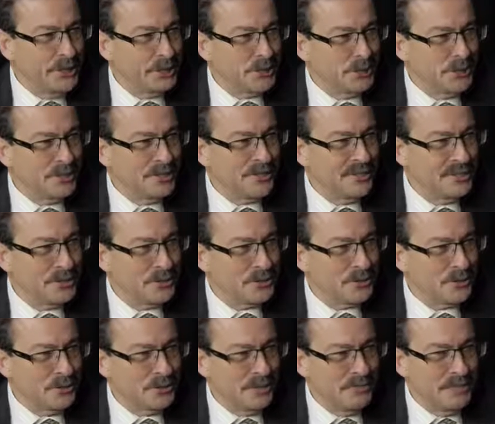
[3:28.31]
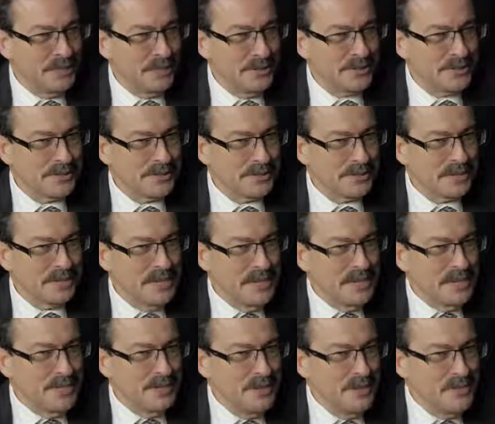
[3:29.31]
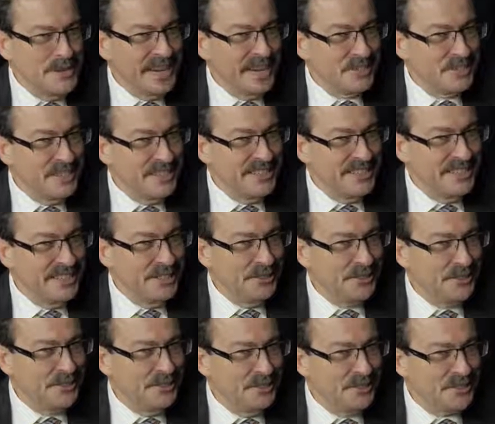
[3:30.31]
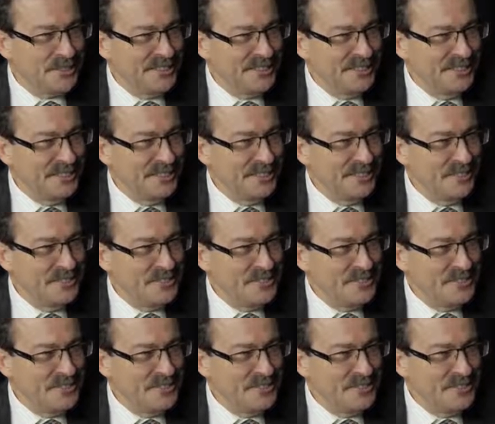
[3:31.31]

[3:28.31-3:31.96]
shorter and shorter, because you actually need to use steel